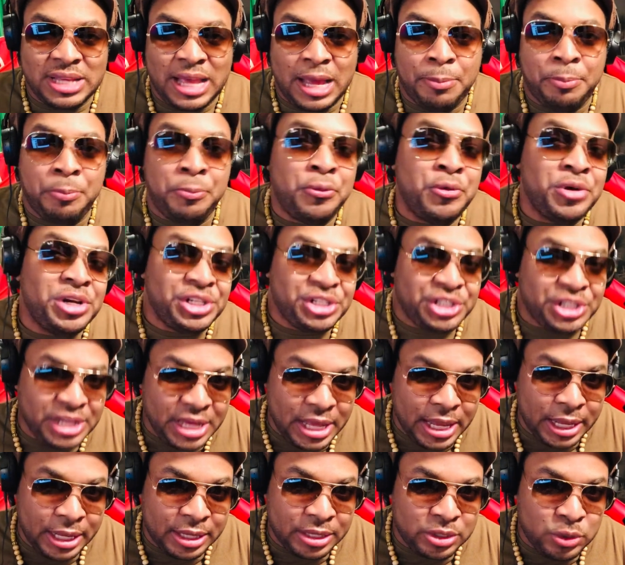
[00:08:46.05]

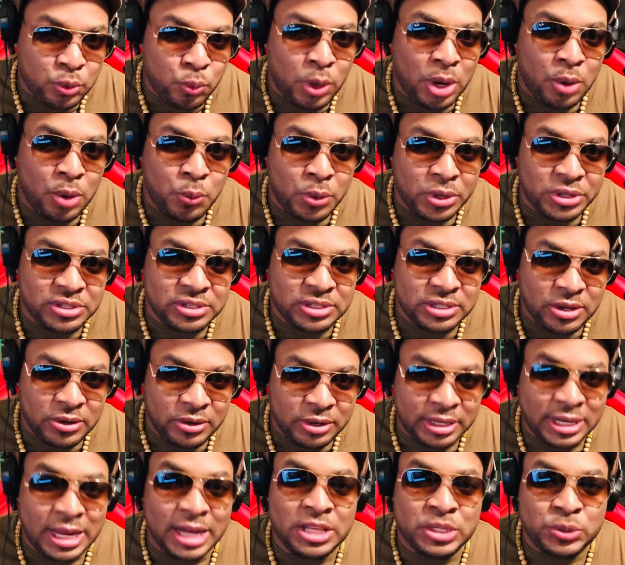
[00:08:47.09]
appreciate what was done.
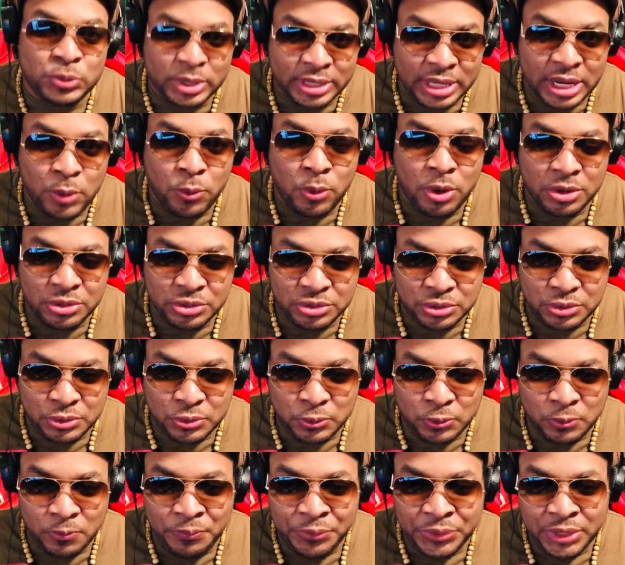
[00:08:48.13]
That is what I want to
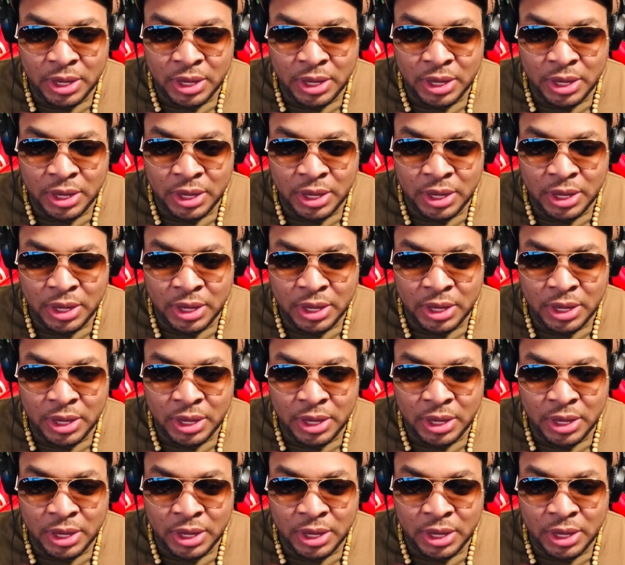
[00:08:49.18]
do.